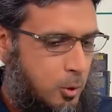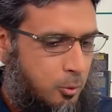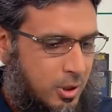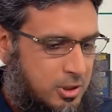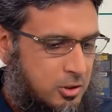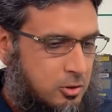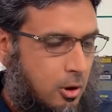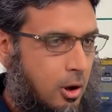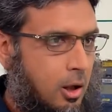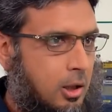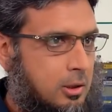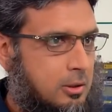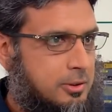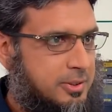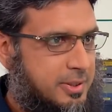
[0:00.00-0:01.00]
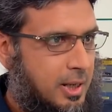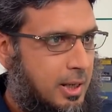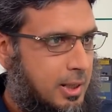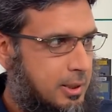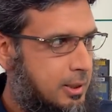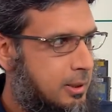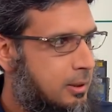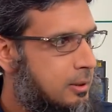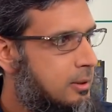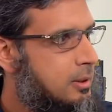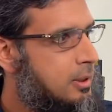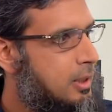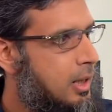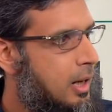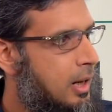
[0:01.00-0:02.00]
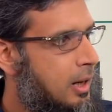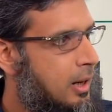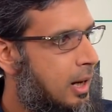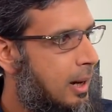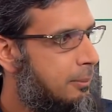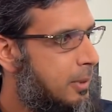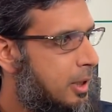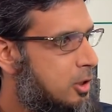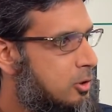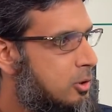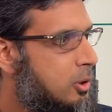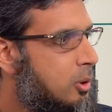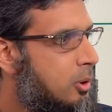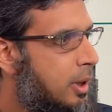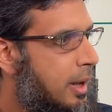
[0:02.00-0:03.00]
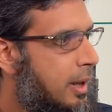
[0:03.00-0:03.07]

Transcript: once it's all done, uh, I'm going to go